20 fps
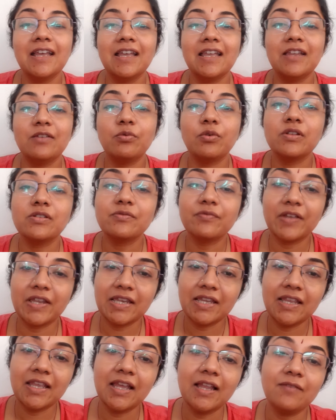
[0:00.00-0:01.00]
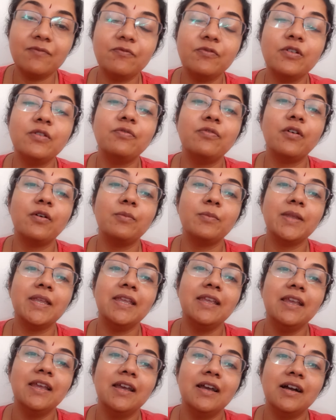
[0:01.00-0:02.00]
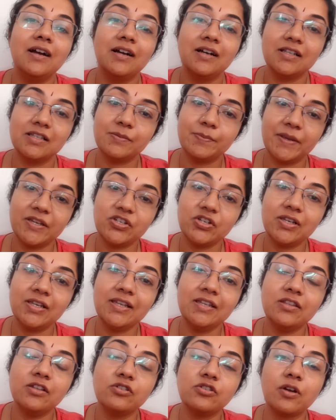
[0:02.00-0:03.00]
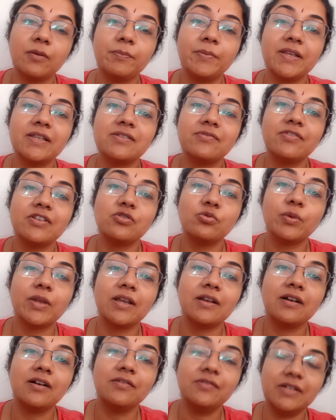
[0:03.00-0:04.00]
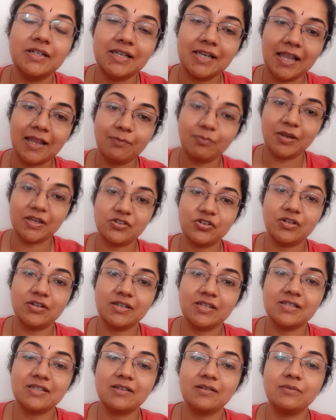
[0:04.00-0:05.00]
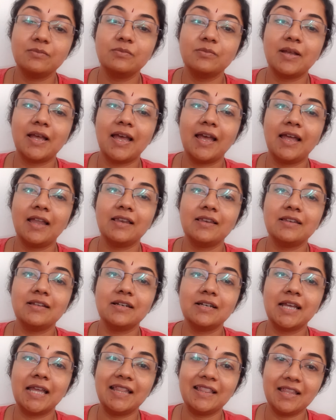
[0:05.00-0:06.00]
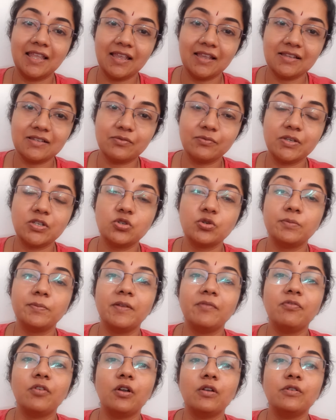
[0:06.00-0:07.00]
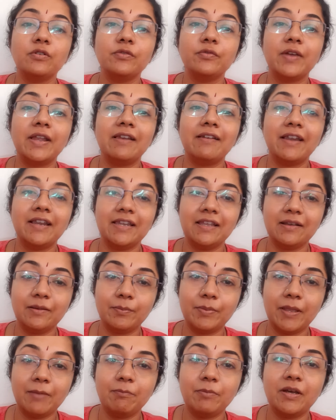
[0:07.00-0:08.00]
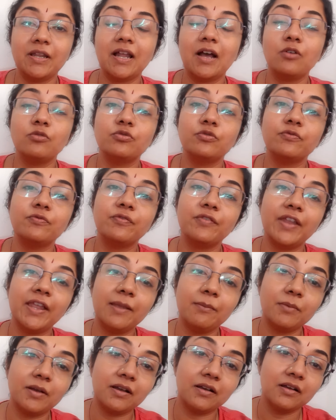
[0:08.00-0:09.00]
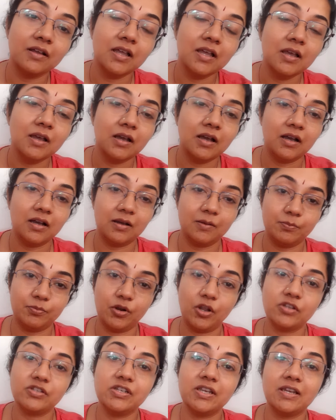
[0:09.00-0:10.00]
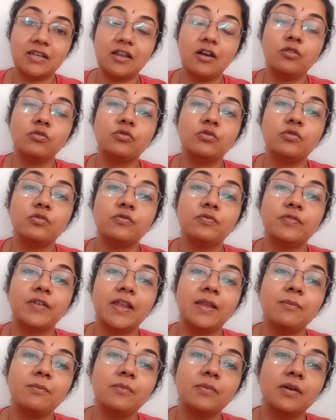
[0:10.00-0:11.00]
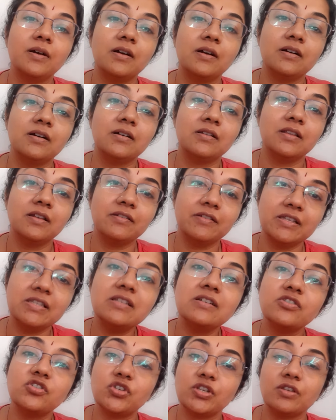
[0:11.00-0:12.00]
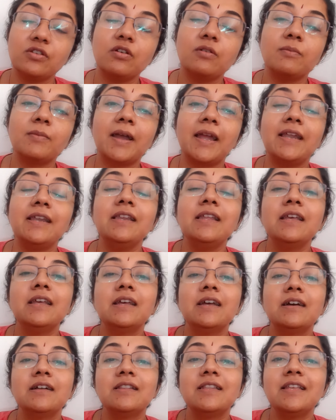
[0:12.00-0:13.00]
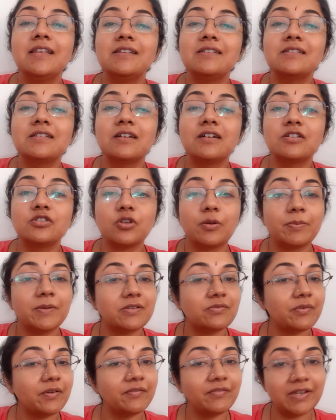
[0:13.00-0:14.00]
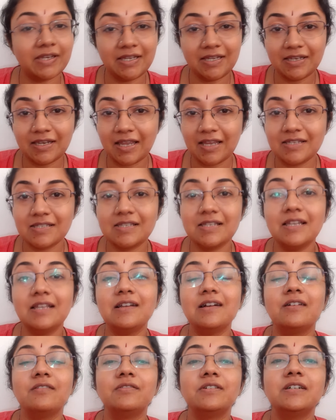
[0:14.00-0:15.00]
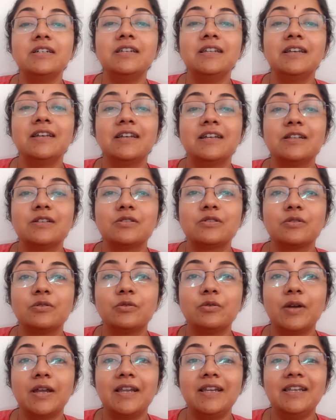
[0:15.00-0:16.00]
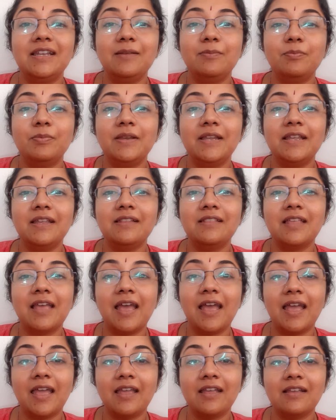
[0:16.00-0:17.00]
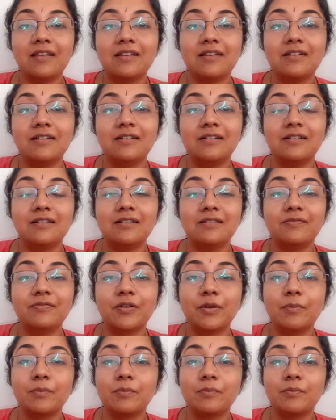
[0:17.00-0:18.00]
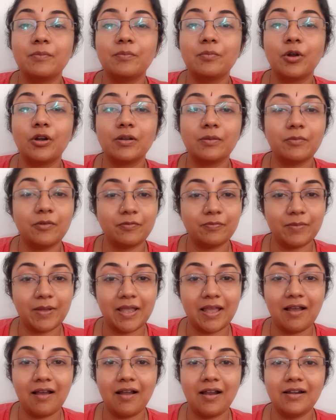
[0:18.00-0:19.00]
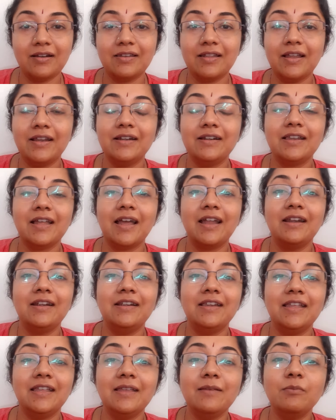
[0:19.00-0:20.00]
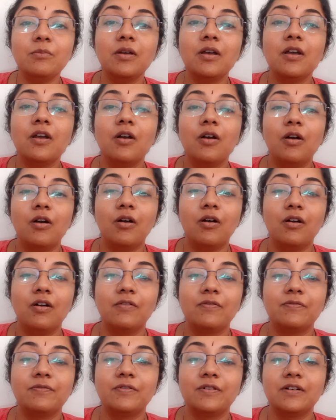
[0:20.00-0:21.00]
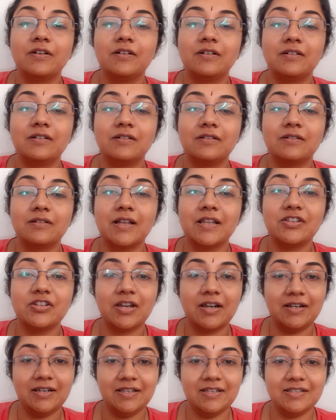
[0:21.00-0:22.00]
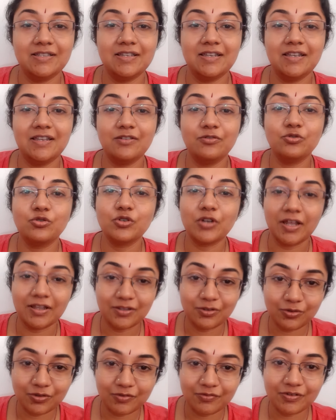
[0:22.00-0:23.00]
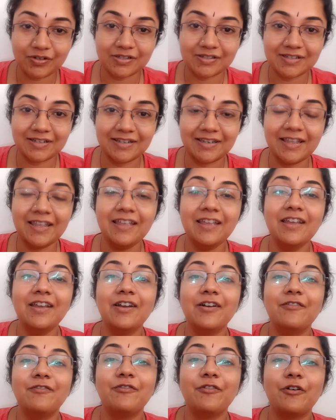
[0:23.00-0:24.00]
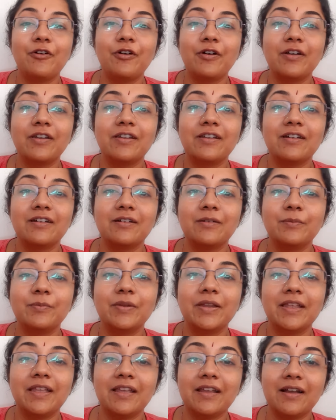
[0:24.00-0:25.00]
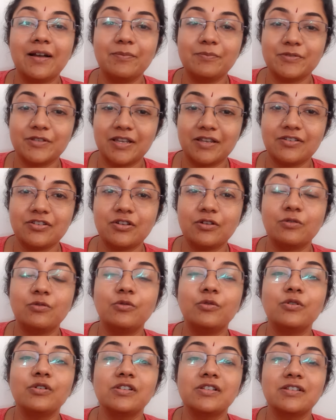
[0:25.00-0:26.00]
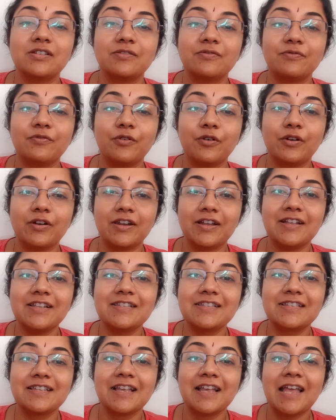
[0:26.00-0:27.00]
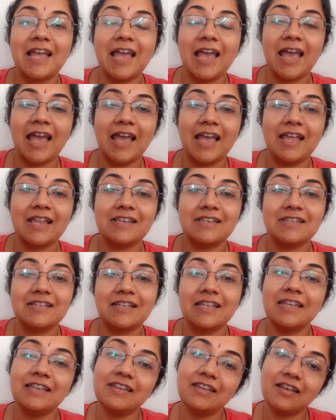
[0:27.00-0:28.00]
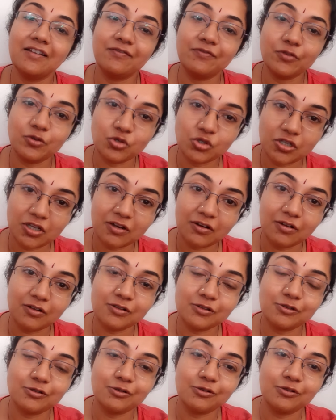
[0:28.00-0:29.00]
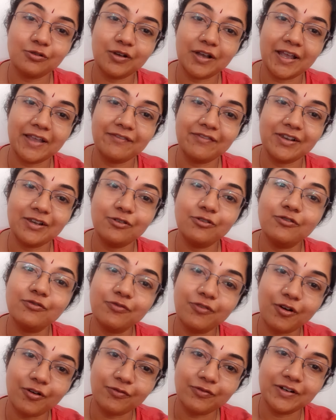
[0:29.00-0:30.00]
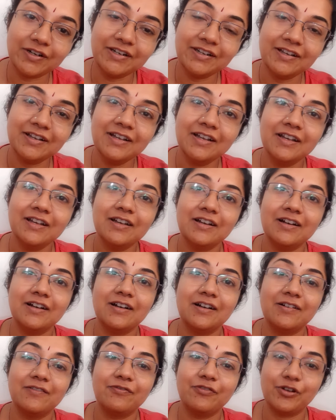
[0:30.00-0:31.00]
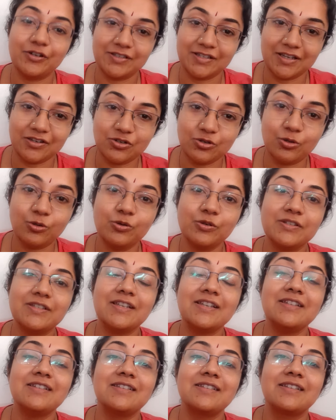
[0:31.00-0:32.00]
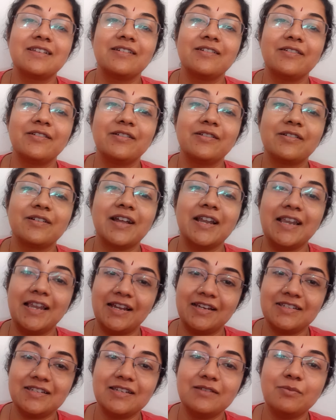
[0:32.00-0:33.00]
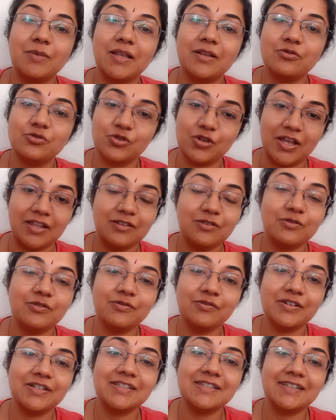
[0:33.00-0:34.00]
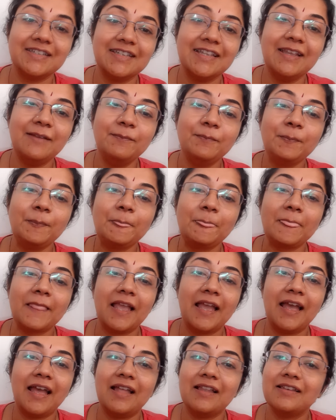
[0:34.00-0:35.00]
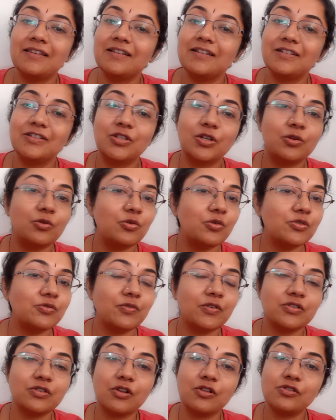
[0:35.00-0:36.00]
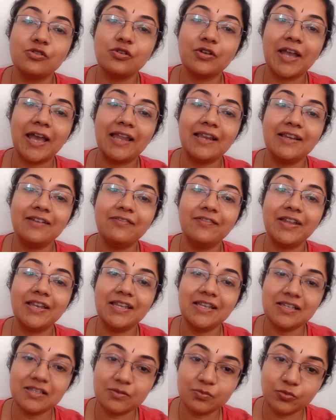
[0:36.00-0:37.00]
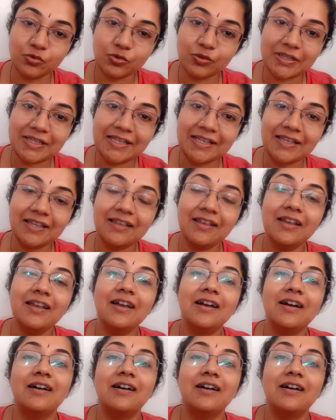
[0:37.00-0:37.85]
It was very helpful for me, especially the topics which were covered, like plagiarism and ethics which should be followed while writing a paper, how to frame a project, how to frame the research in your mind. These topics were very nicely covered. So I deeply thank from bottom of my heart the entire team of HRDC Gujarat University for bringing up such a course for us, and in near future also I will look forward for such courses conducted by Gujarat University. And the course was also carried very smoothly.